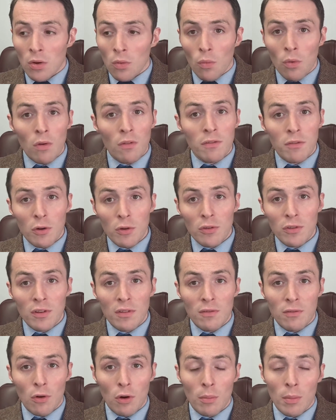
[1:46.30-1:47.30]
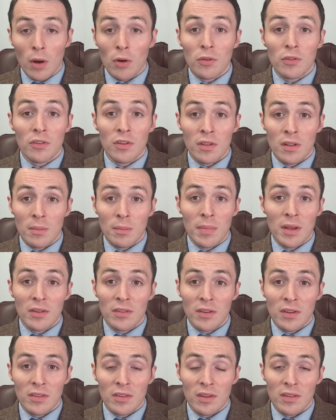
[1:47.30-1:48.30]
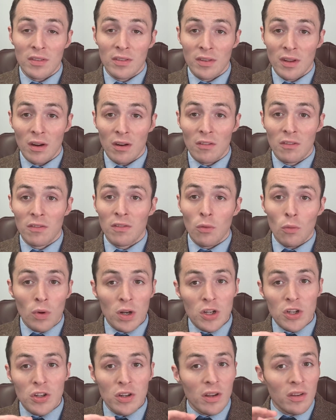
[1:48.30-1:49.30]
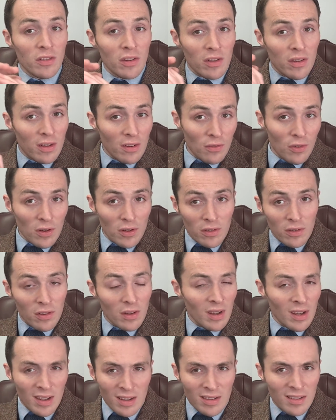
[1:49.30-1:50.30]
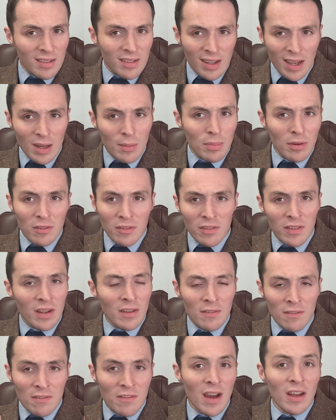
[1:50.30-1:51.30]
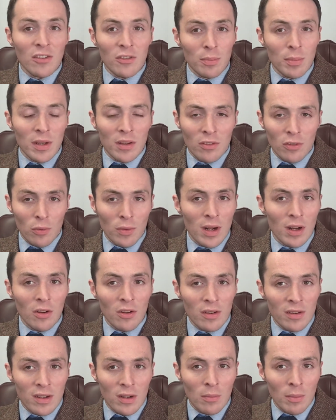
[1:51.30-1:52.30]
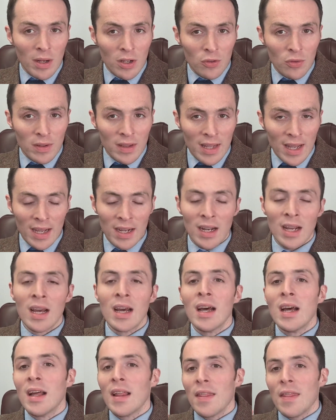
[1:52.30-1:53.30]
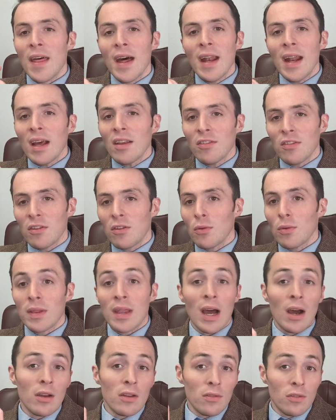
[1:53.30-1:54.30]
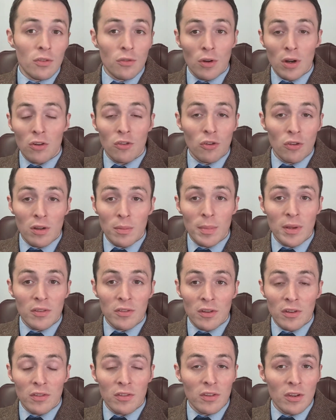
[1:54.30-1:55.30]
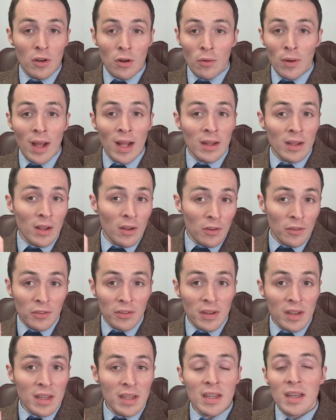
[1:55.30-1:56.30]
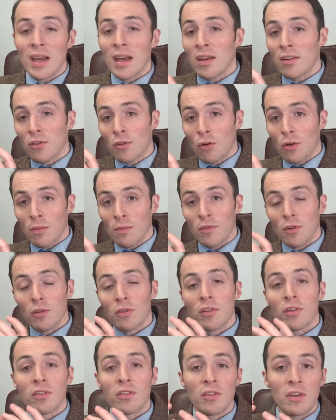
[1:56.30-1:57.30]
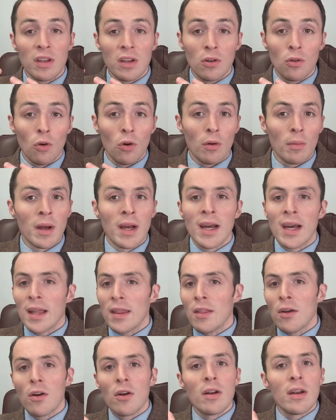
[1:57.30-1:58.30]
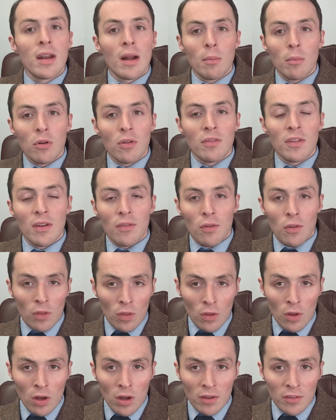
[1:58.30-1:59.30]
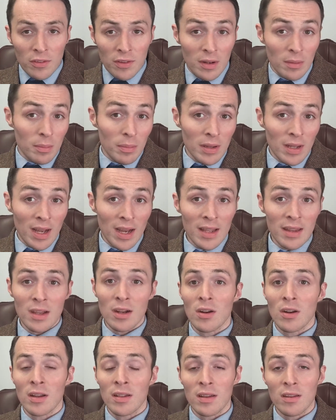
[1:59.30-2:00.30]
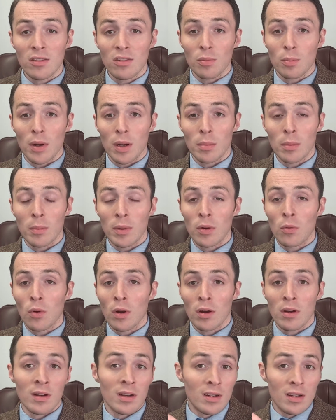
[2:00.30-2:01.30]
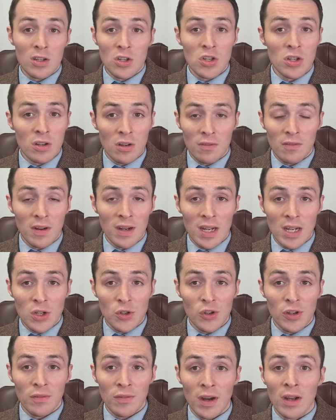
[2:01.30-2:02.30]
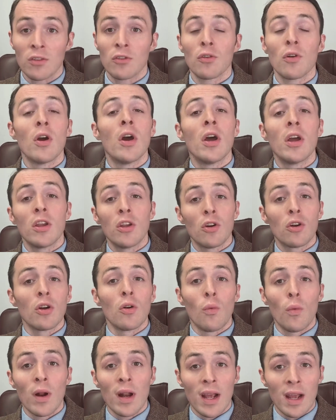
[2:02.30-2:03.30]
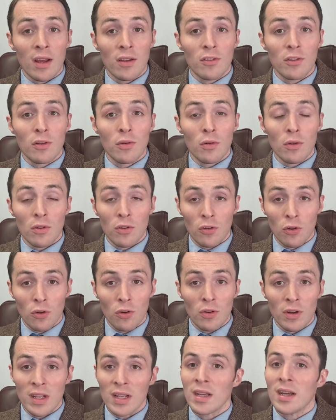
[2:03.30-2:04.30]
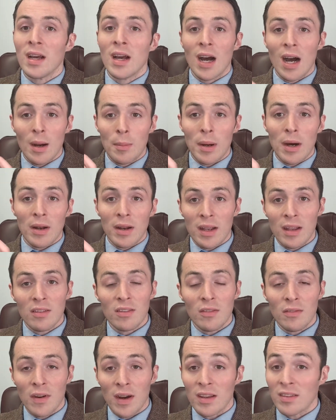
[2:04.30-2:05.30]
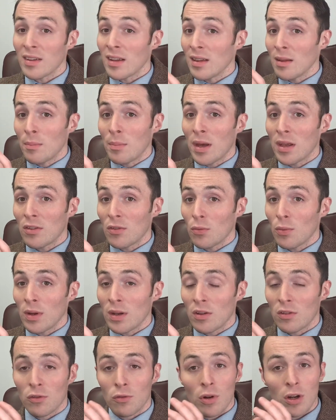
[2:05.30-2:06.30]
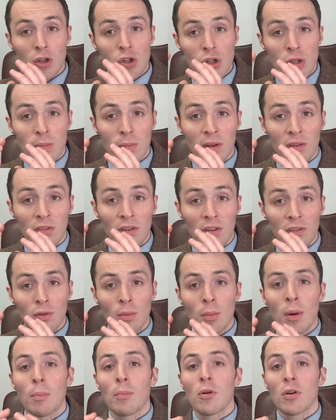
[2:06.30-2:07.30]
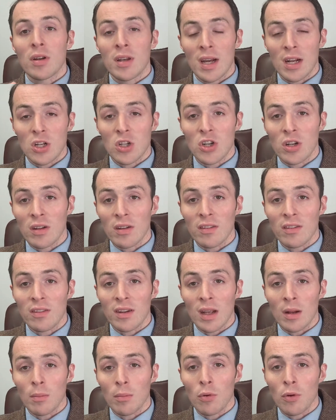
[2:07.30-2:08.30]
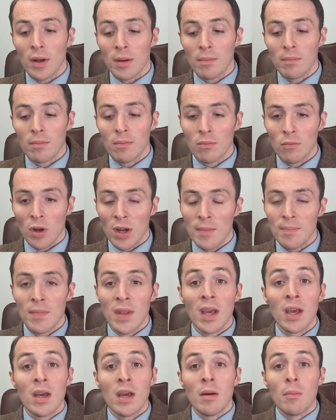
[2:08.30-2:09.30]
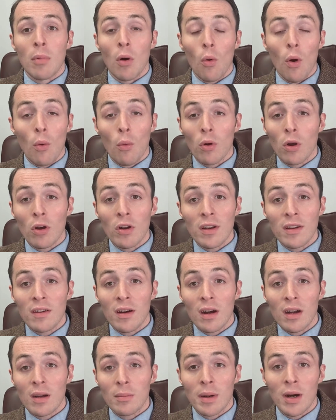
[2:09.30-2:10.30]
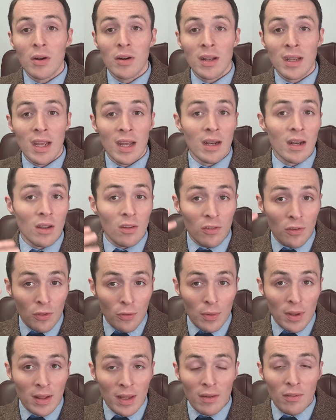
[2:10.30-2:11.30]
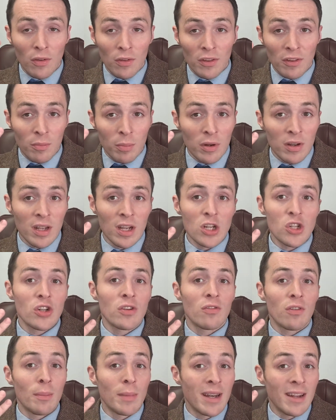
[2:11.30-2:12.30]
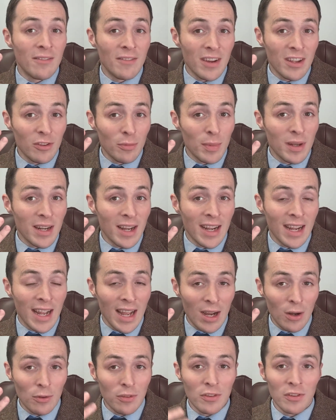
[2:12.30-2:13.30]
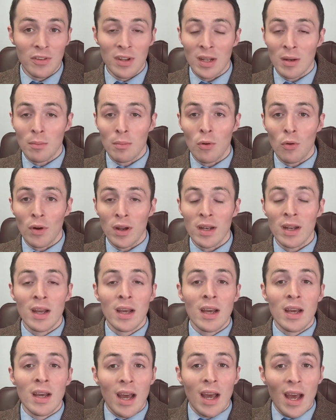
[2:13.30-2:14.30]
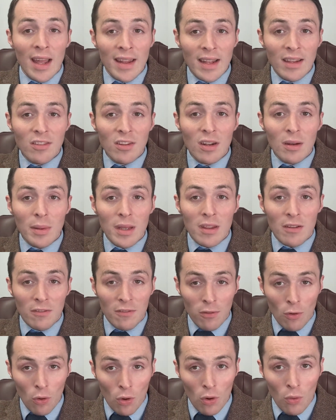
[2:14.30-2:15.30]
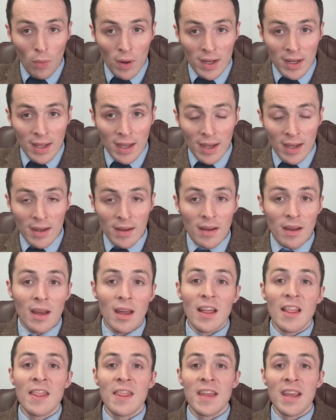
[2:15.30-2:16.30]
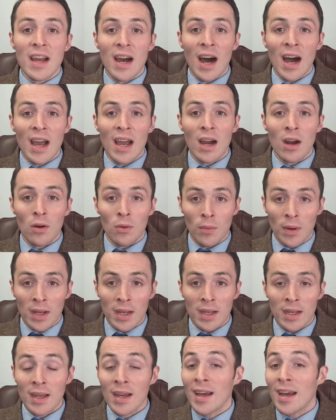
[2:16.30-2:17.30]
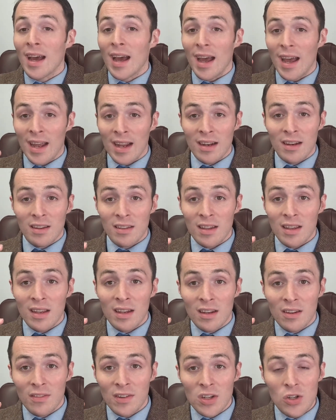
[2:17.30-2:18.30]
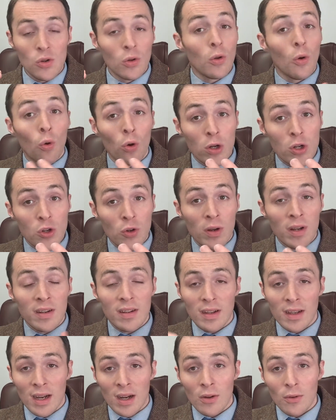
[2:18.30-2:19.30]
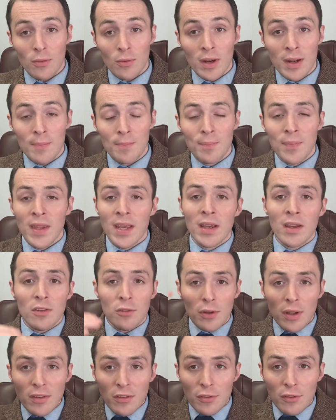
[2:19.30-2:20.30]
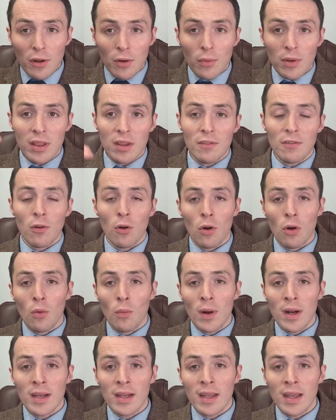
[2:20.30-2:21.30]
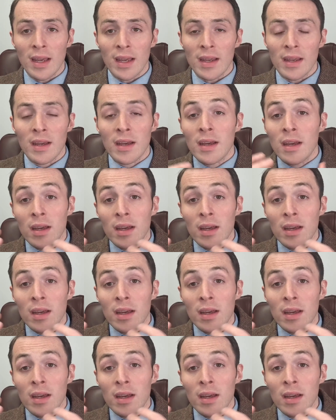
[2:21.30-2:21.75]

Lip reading: Well, first and foremost, the business itself, which is a different type of investment, so we're not going to deal much with that. That has to do with how you've structured the business. LLC, S Corp versus C Corp. There are a number of different laws that apply and this is probably where, in addition to your financial advisor, you're going to want to ask your attorney about his advice on the best way to structure the business from a protection standpoint, right? But what we're going to talk about, again, is three levels of protection from an investment account standpoint, and that's going to be the 401k, the IRA, and the individual or joint account, right? So let's start with the 401k.